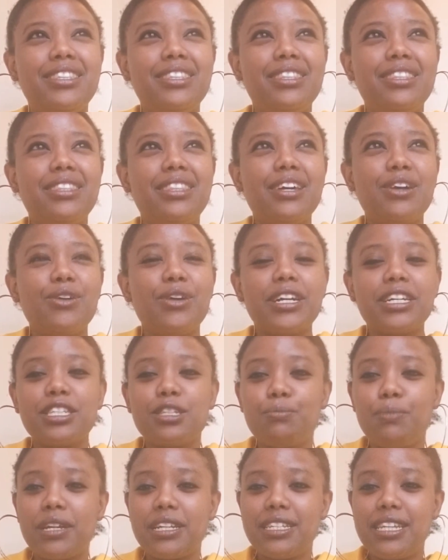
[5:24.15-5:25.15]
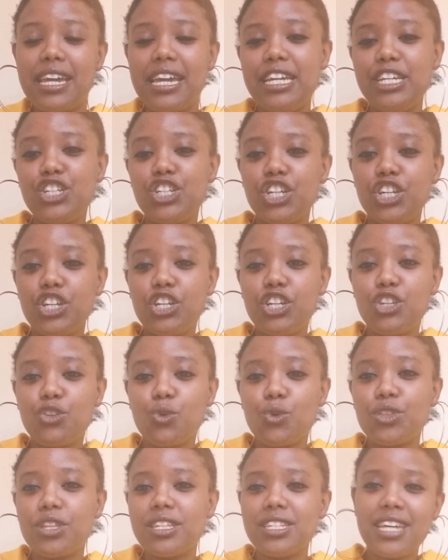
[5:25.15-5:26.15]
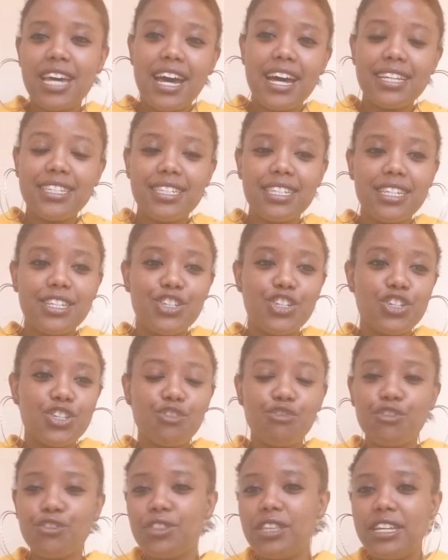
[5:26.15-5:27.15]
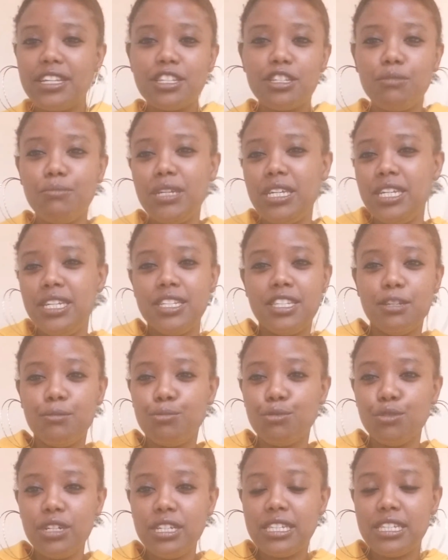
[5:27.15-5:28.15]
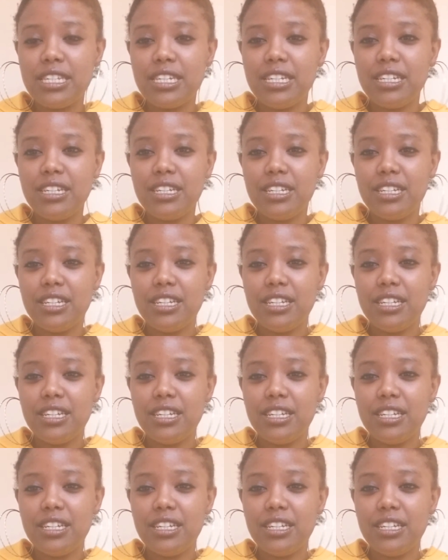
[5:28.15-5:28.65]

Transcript: their expectation or the test is just for things to be easy breezy.